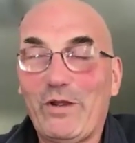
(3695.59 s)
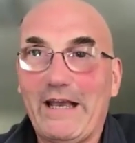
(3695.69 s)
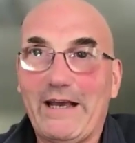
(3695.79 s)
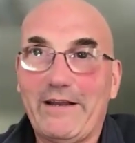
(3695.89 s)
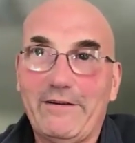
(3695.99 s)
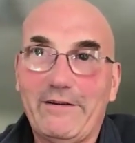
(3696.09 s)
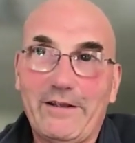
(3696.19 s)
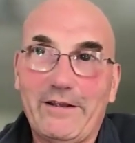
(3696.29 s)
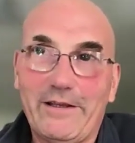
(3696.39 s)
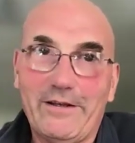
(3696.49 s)
had
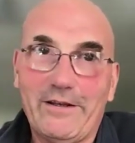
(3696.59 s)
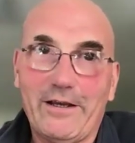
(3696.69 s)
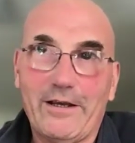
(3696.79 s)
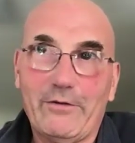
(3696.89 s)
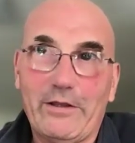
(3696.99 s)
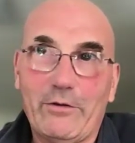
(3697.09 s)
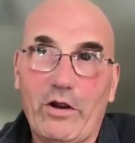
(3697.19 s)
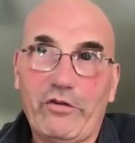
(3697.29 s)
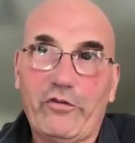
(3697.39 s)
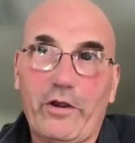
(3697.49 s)
in
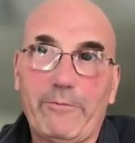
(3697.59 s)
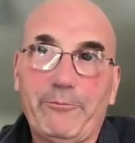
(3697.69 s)
Russia.